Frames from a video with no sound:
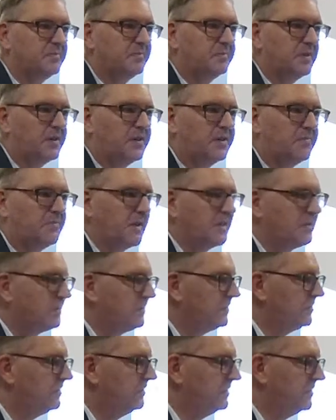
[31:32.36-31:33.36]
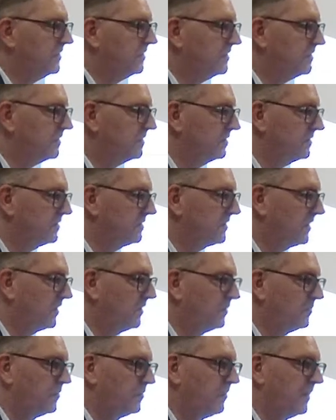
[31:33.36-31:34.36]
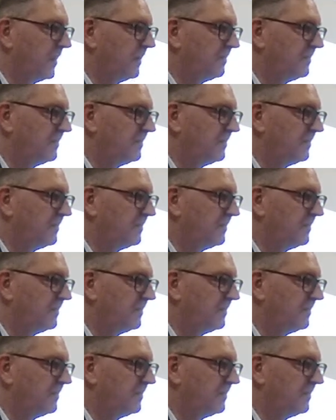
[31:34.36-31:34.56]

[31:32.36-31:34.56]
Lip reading: by the massacre of the innocents? I hope you